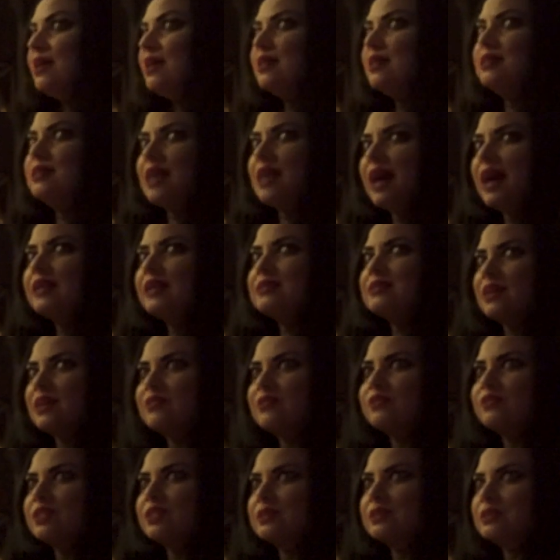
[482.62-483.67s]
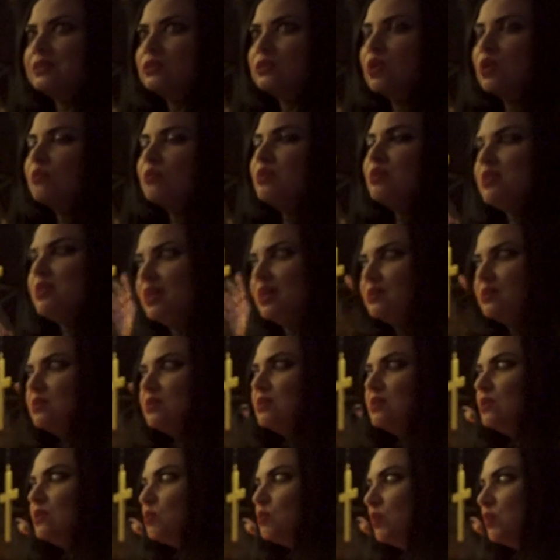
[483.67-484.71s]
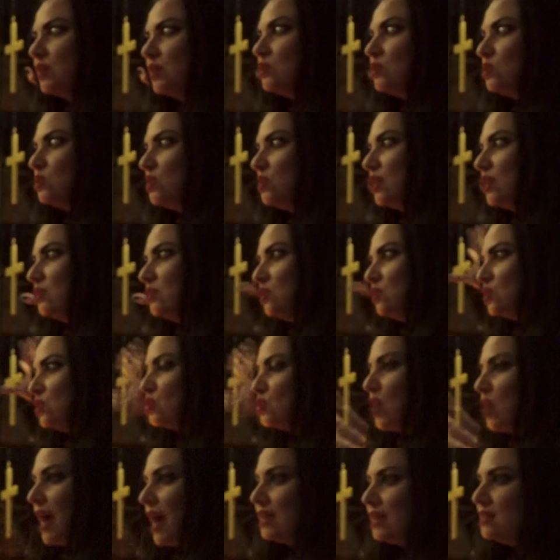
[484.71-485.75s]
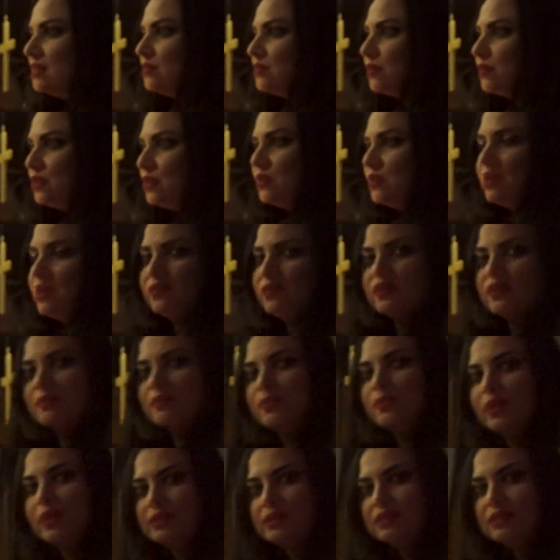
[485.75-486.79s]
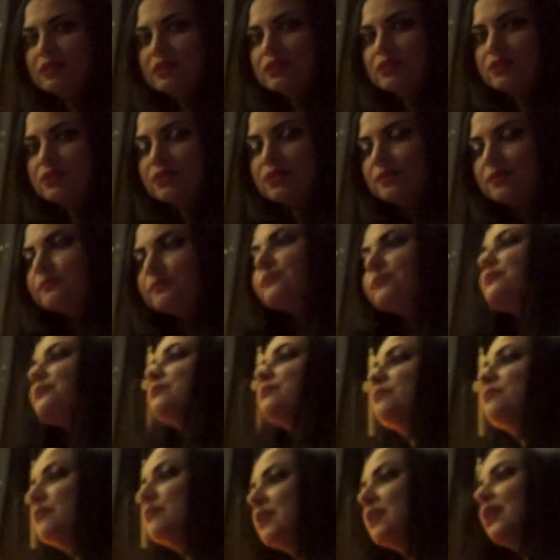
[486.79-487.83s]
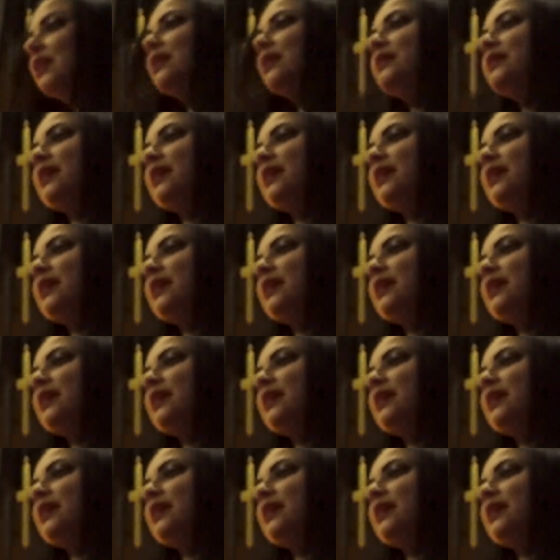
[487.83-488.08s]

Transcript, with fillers: that definitely told me, yes, the spirits do get distracted when you give them presents in